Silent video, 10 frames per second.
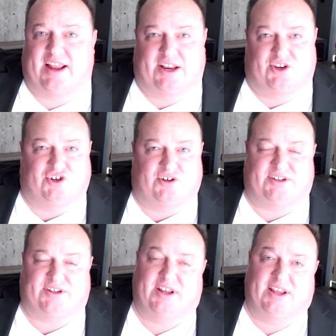And
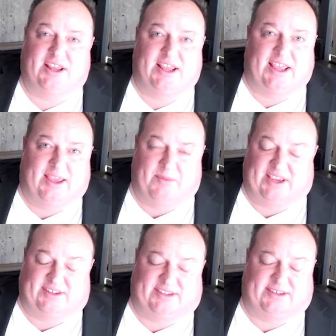it
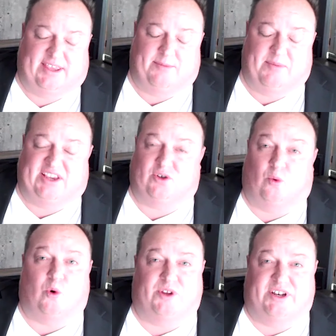makes a
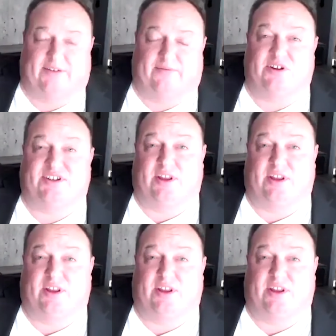world of difference.